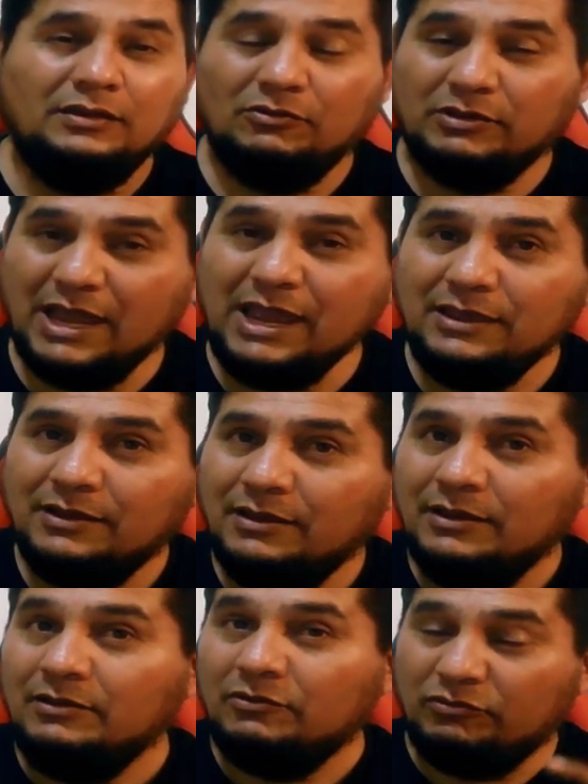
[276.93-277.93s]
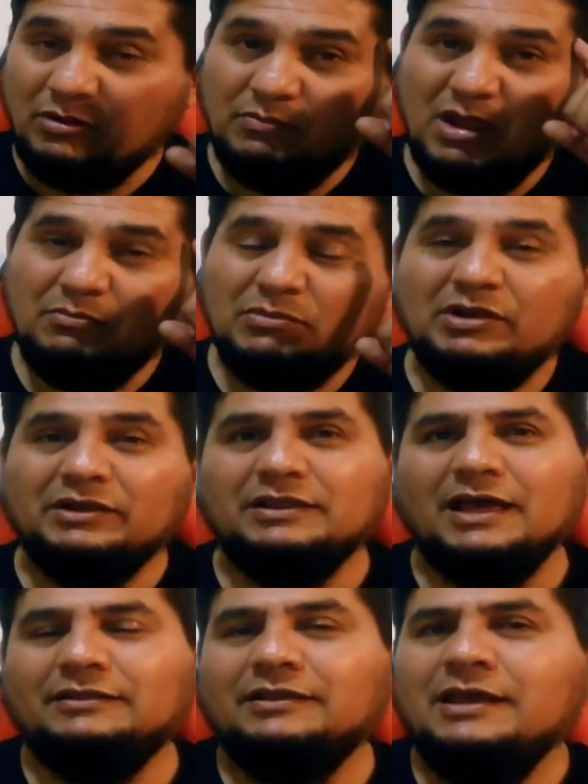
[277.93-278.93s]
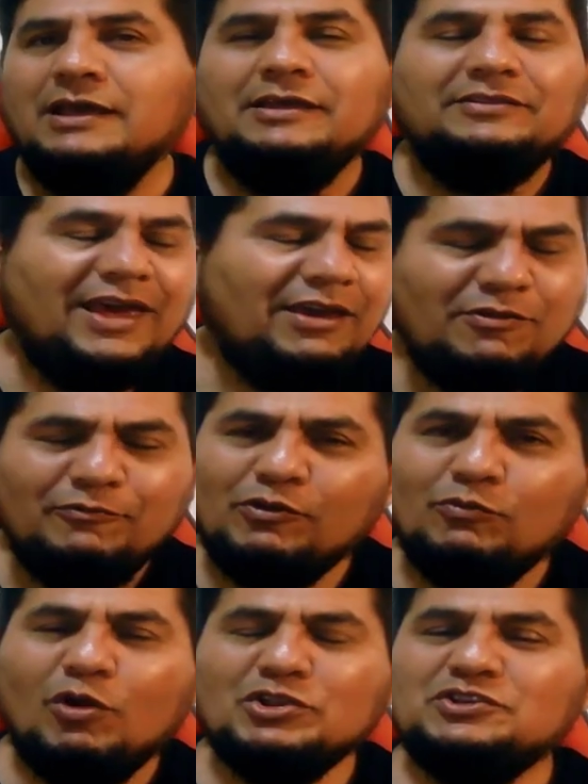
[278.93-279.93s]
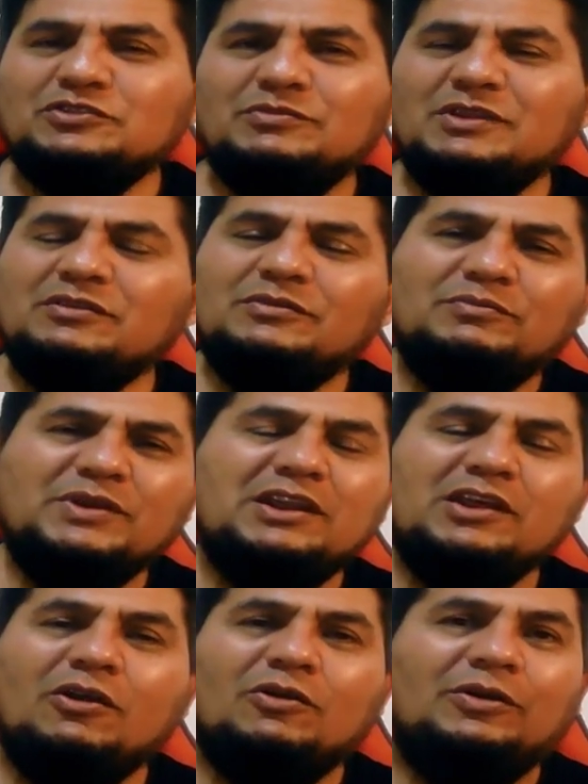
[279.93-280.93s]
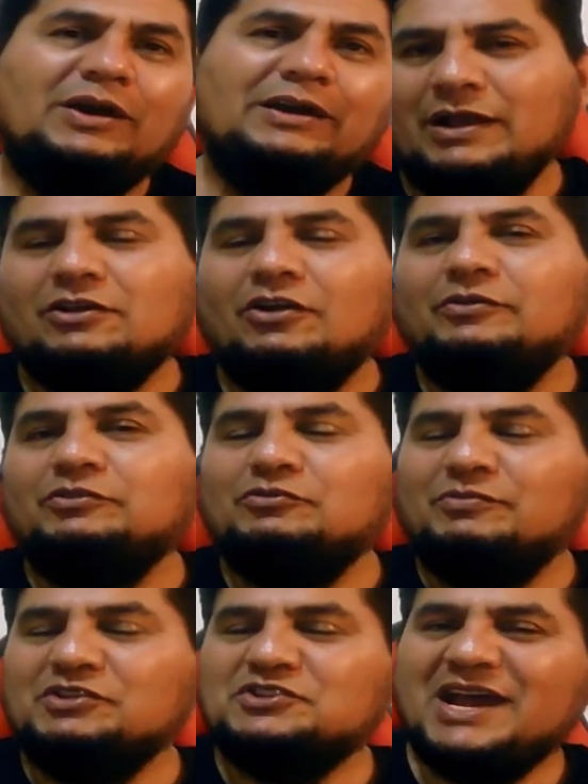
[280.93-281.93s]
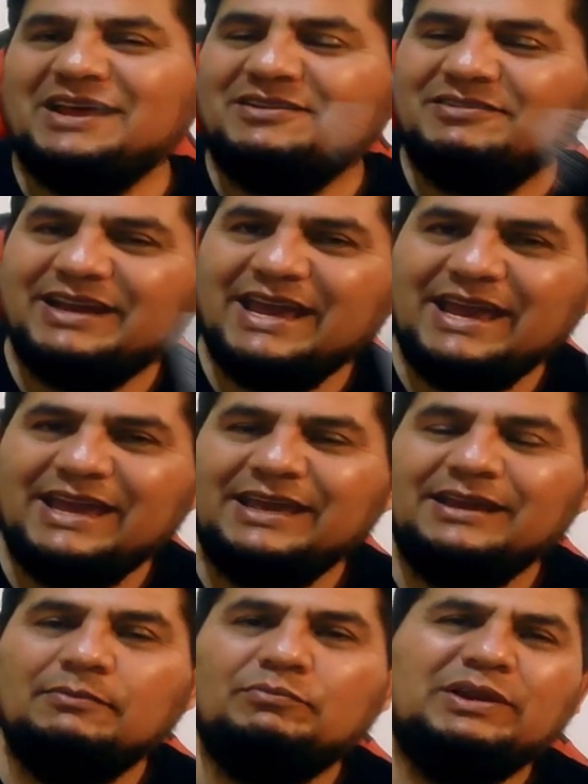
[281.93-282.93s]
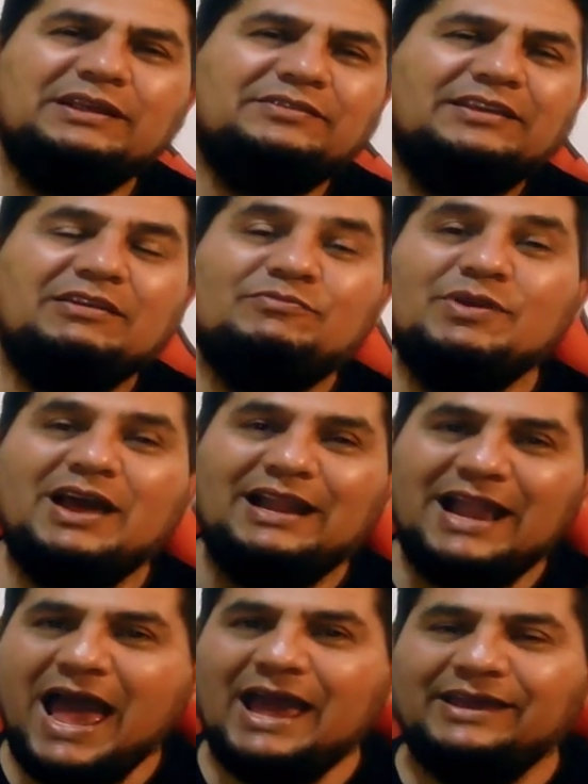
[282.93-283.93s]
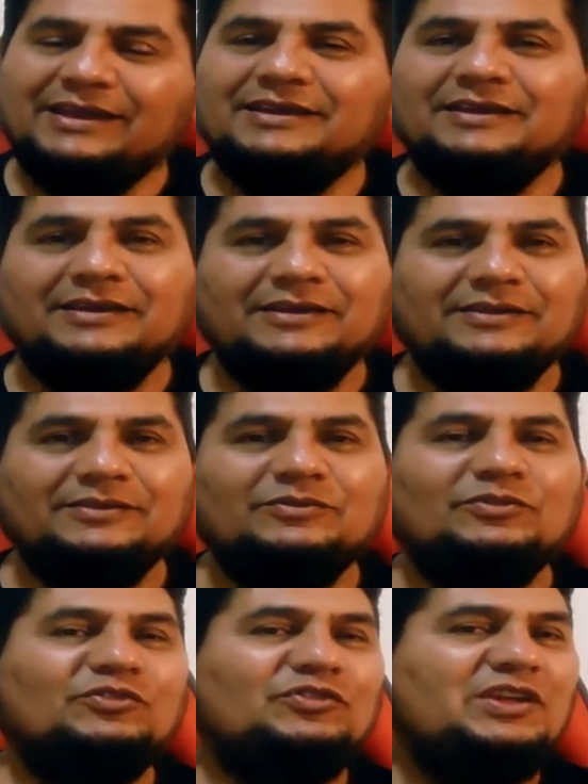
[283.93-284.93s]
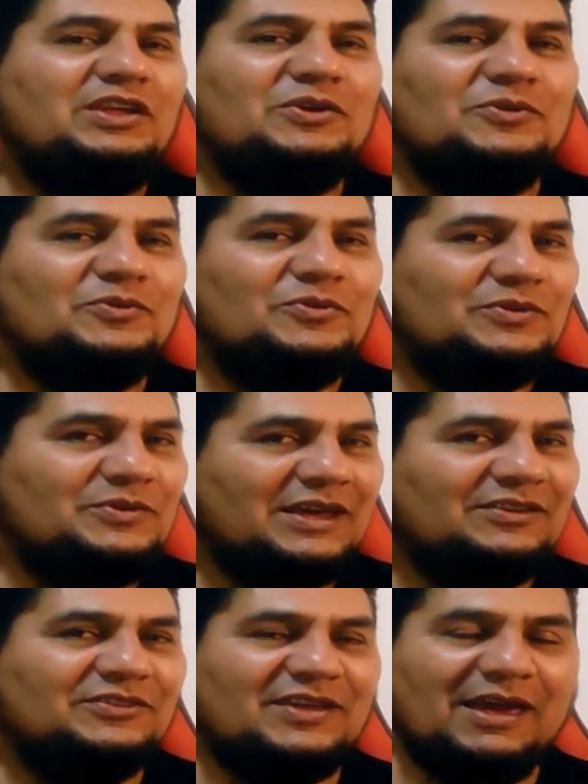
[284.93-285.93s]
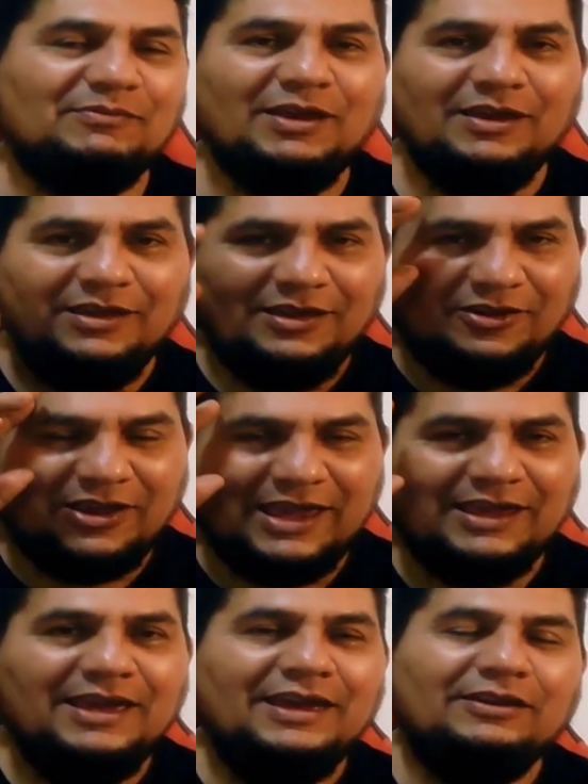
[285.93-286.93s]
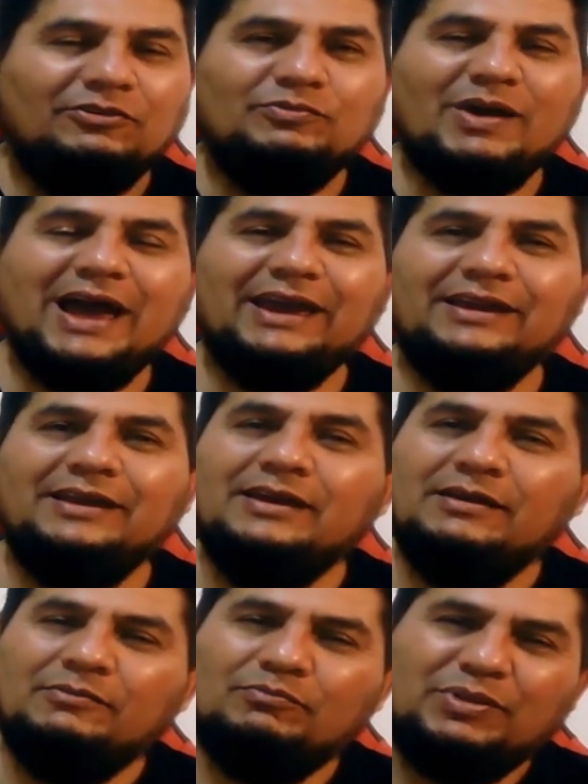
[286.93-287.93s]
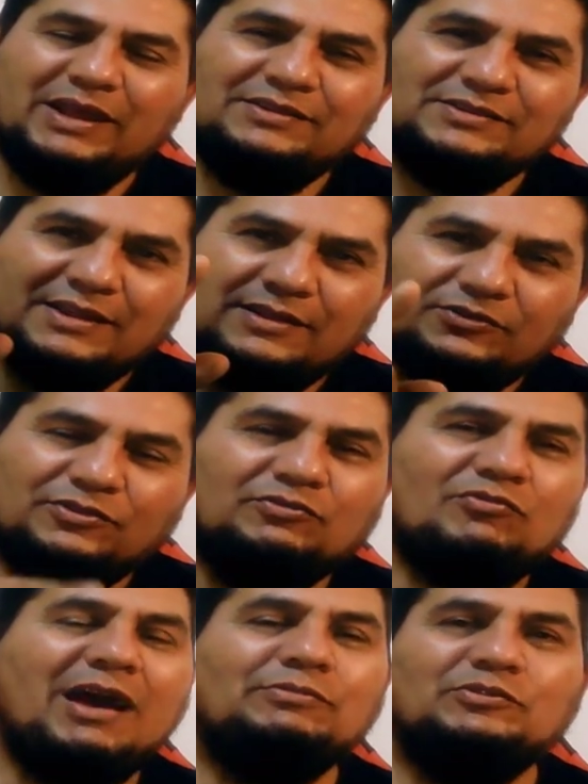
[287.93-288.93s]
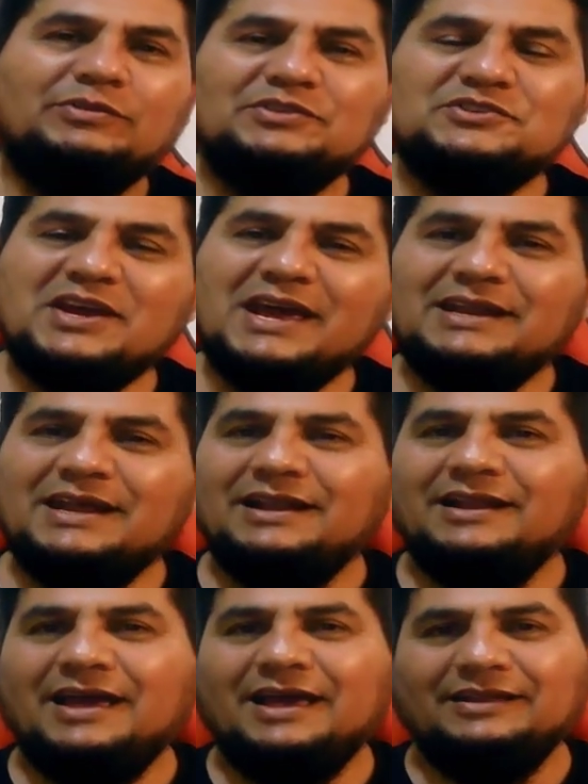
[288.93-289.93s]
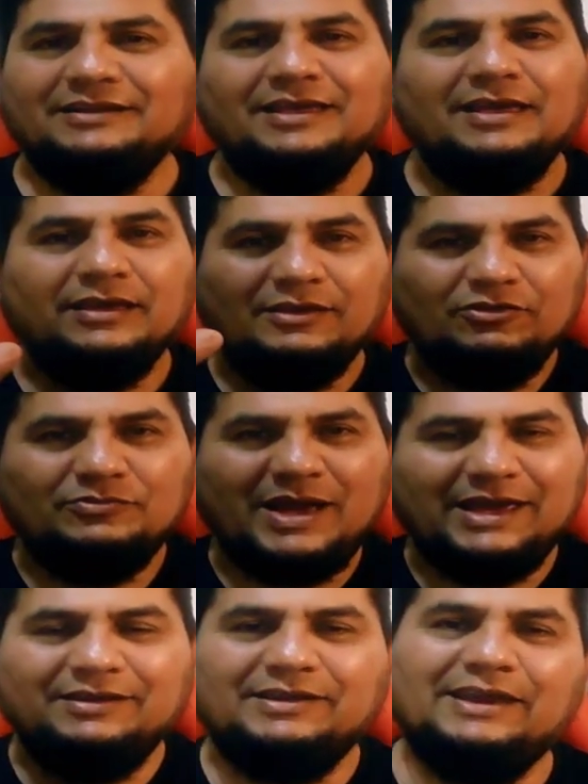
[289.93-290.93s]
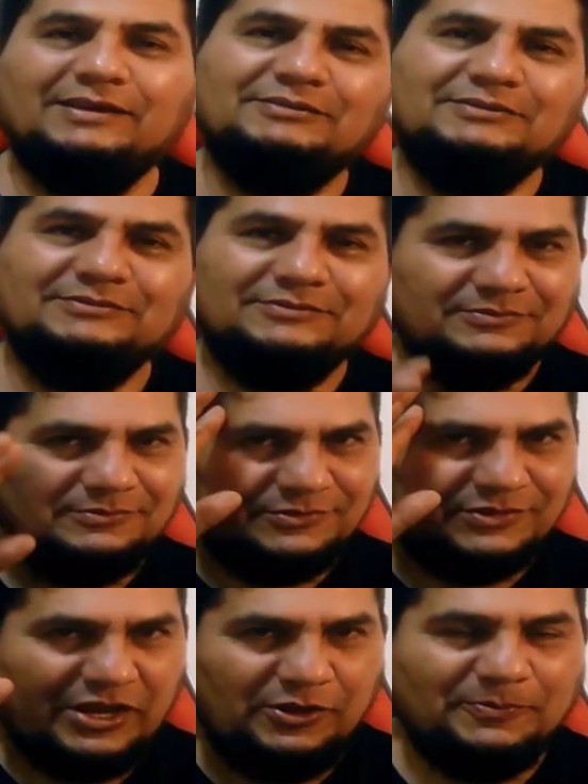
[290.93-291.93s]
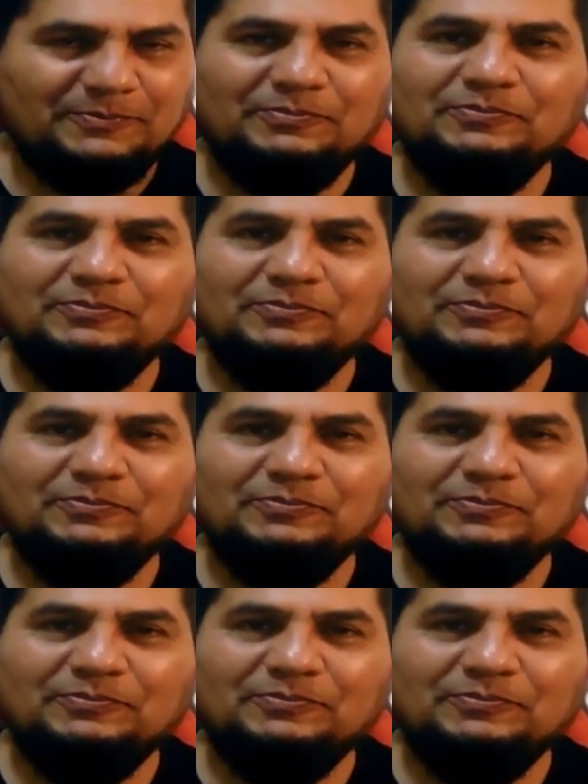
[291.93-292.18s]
Okay, remember that. Thank you for watching this video. Welcome to my channel again. Please give me a like and see you next time. Okay, goodbye. Please subscribe to the channel and goodbye. See you.